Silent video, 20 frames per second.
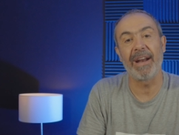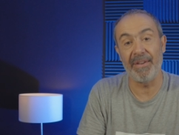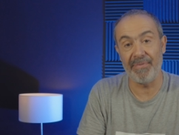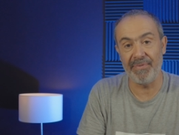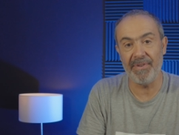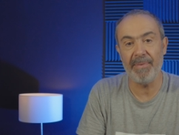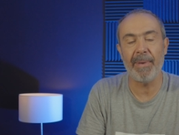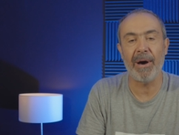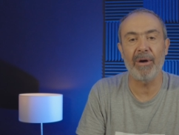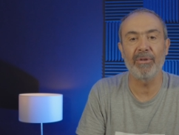a
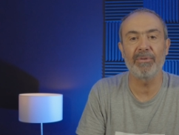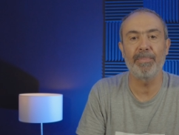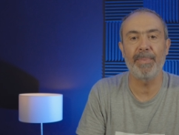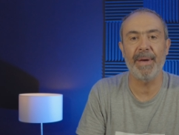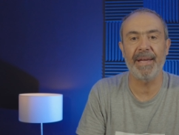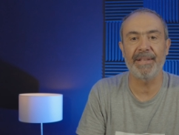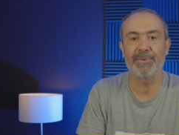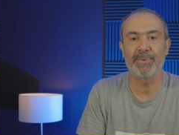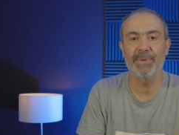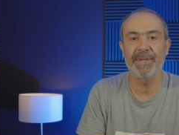V-mount
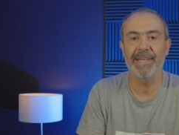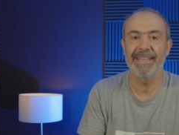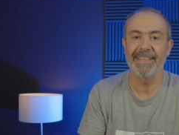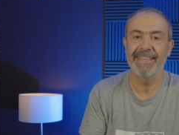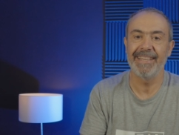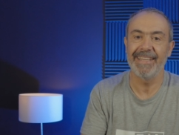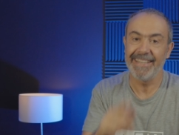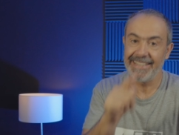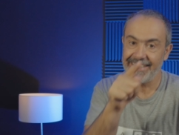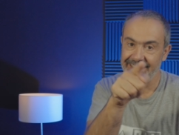battery,
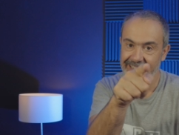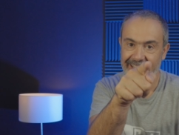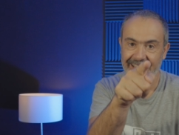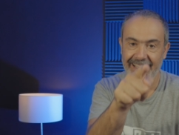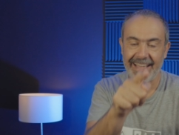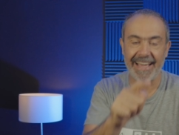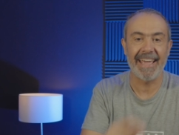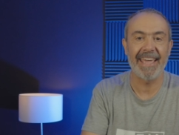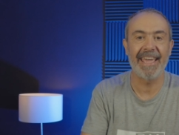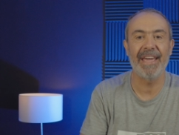
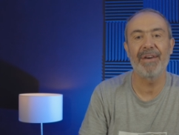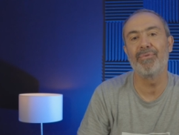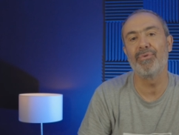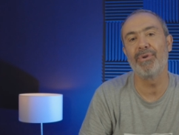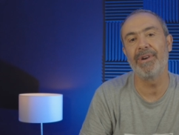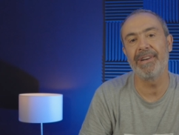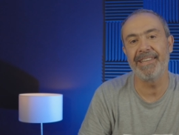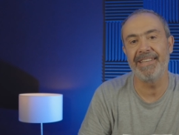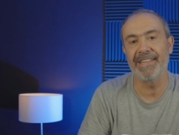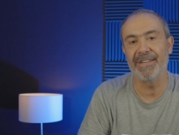I have
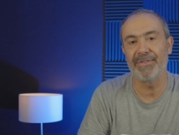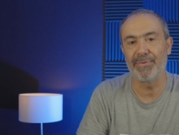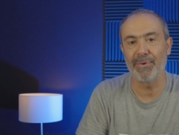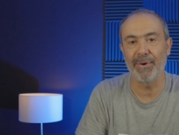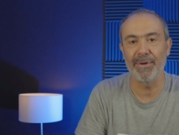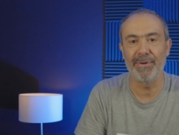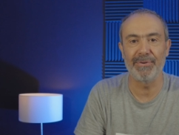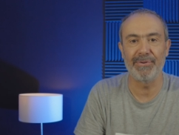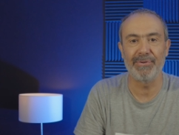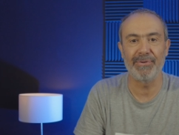one here for
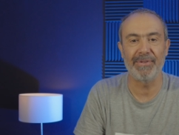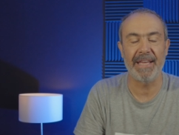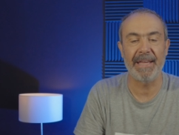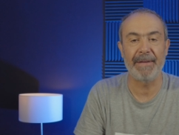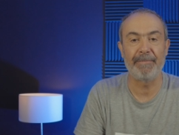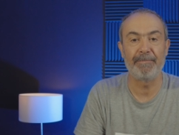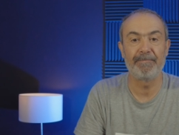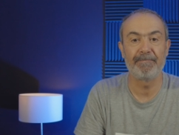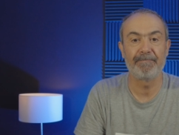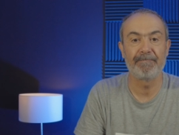you today.